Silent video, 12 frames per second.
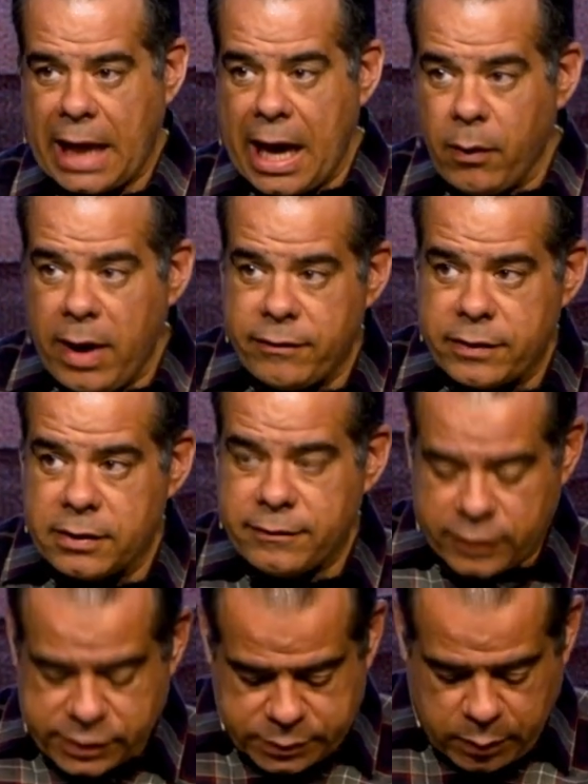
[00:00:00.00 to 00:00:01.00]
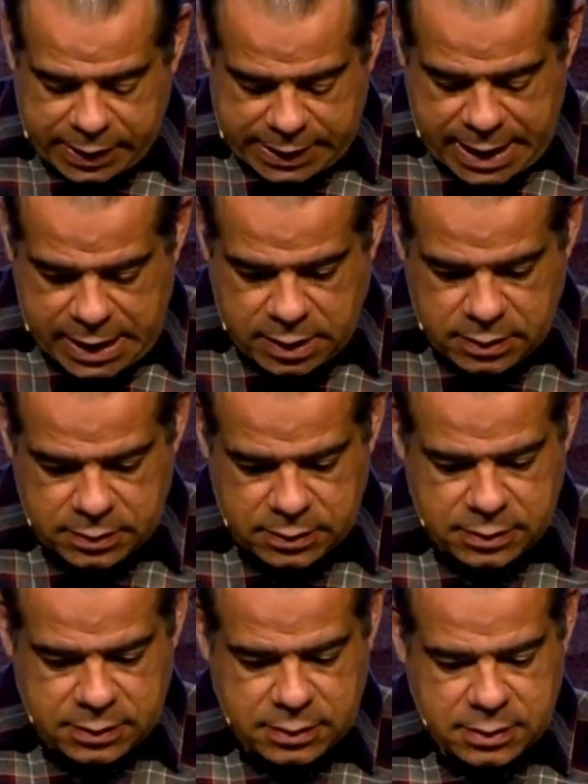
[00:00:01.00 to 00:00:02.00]
However, verse 28,
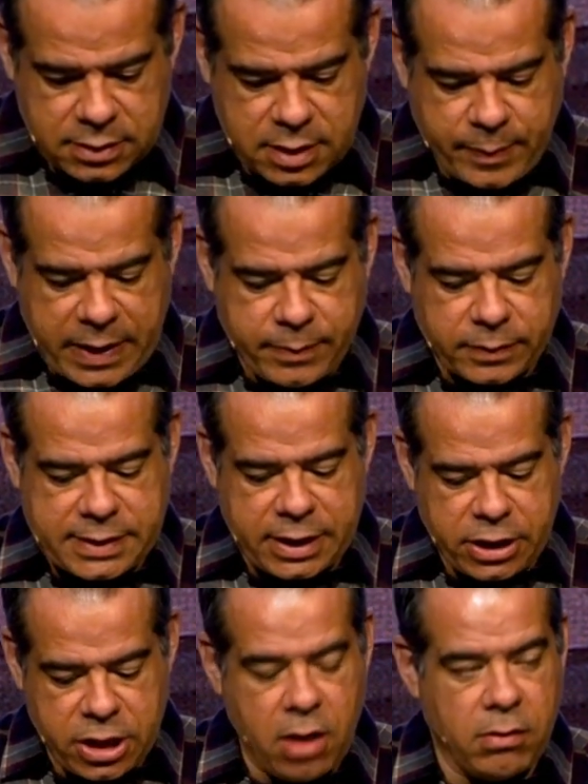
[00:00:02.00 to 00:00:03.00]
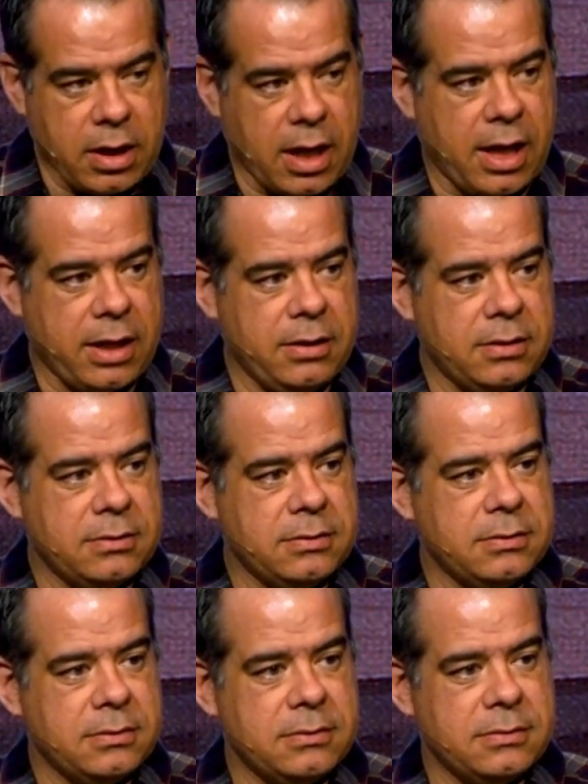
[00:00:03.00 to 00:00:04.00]
the people didn't know God.
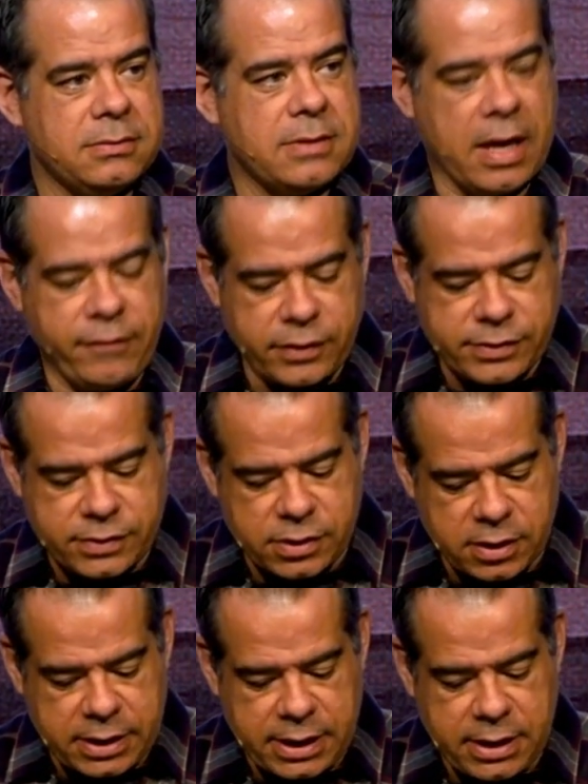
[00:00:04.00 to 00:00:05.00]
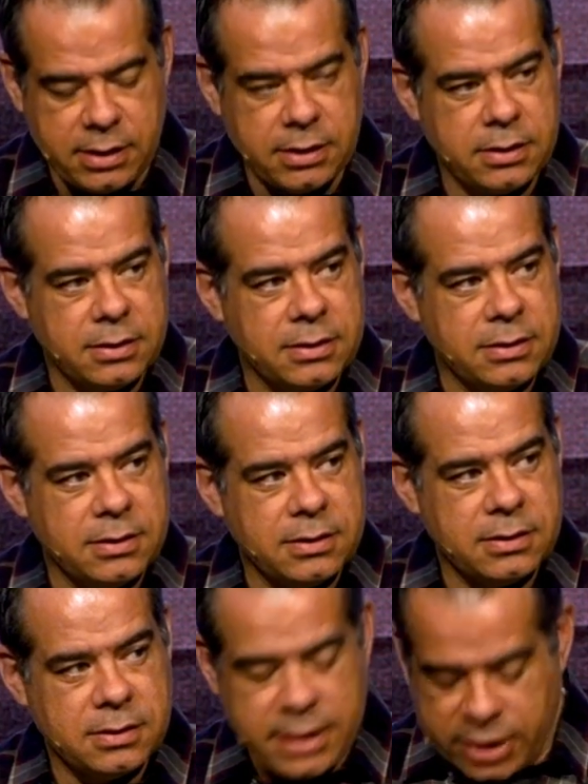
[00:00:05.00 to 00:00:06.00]
And verse 30,
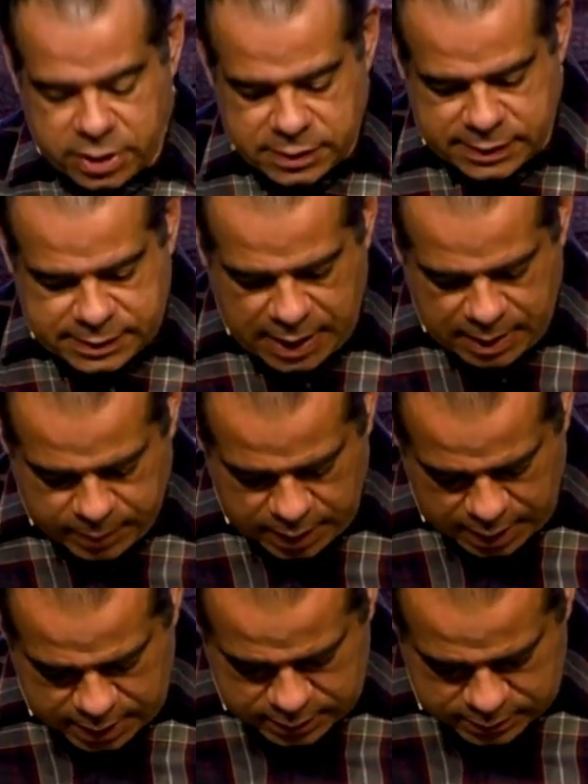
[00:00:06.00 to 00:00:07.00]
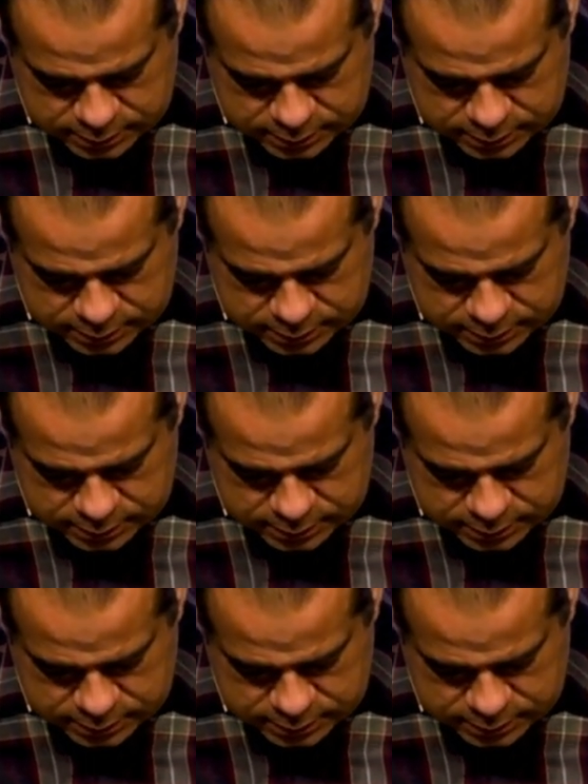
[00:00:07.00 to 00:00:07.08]
they couldn't stop God.